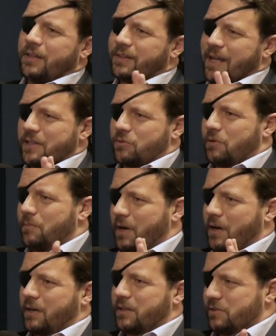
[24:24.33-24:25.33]
I think that's what
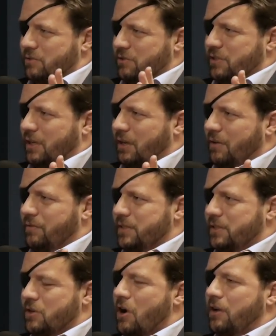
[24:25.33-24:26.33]
Americans are sick of,
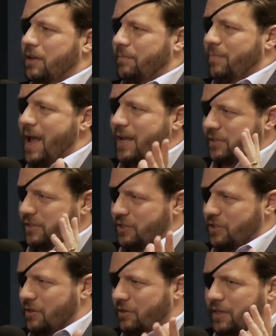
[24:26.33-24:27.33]
is talking past
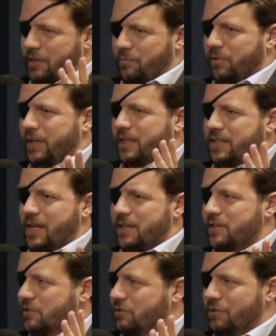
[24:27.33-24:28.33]
each other, like you're playing
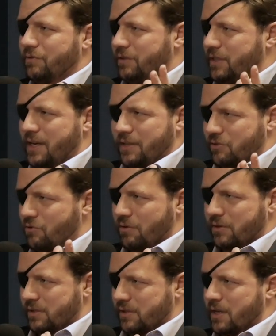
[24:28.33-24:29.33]
tennis in two different tennis
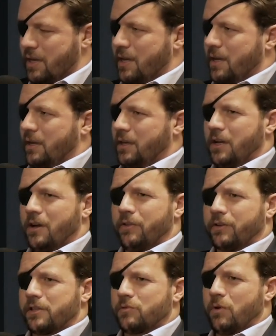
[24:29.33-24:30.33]
courts.
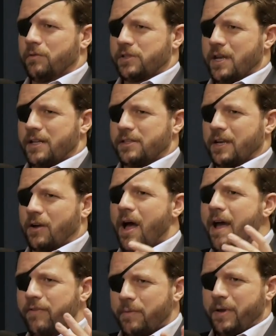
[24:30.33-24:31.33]
Because one side's like,
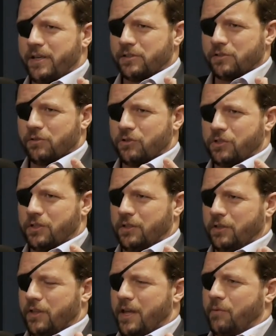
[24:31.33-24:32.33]
I have the best solution,
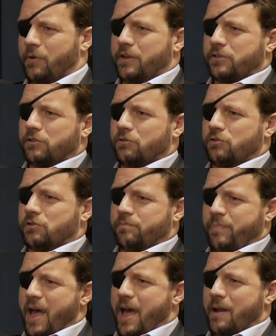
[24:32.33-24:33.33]
and they're like, well, their
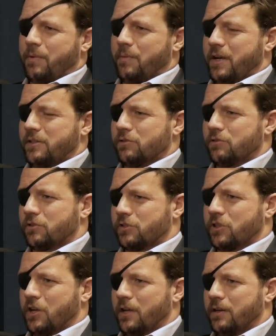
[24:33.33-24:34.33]
solution's bad, but my
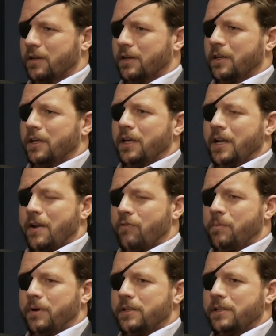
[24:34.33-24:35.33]
solution's good. And
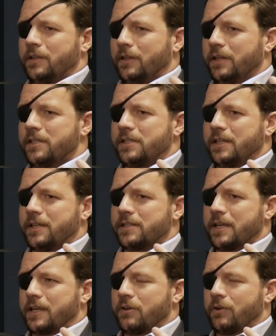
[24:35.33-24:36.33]
everybody listening
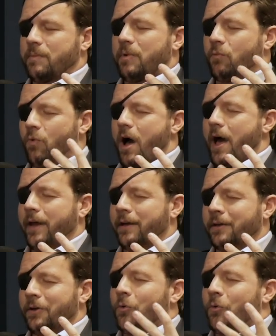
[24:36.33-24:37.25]
is like, okay, but why?